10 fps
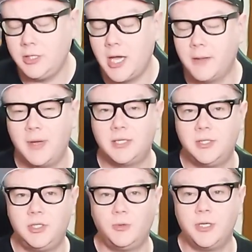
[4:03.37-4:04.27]
not a bad
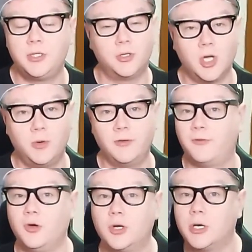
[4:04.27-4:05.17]
situation to go in
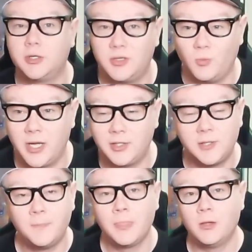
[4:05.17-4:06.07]
for Carson Wentz
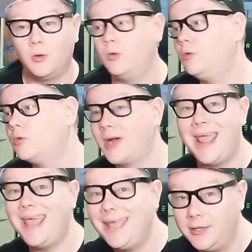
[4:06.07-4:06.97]
or
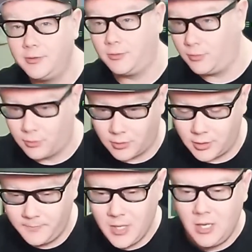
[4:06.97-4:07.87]

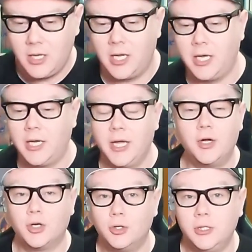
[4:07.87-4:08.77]
an
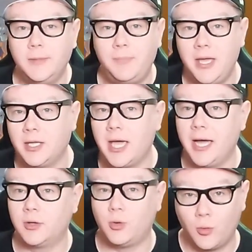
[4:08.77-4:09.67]
early pick
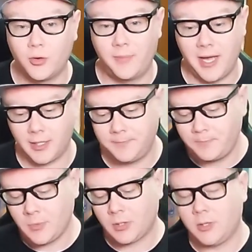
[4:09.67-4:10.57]
at quarterback.
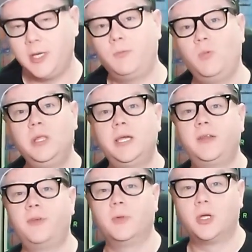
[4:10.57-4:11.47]
Now, when we look at it
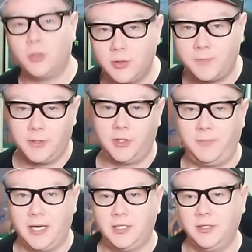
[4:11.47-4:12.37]
from the Colts
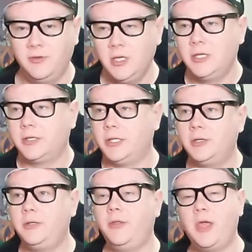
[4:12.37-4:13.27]
perspective,
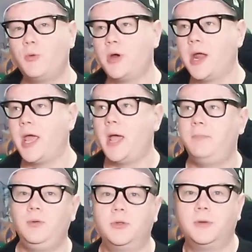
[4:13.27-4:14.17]
clearly they were not
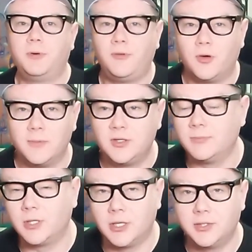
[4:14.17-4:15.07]
happy with their performance from
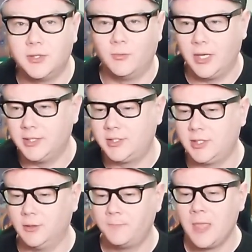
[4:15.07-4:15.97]
Carson Wentz.
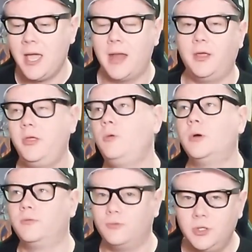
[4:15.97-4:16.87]
So, and I think what
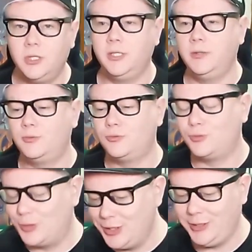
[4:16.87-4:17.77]
really,
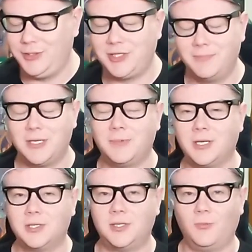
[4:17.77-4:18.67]
really summed up
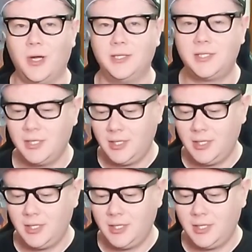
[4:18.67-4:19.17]
Carson Wentz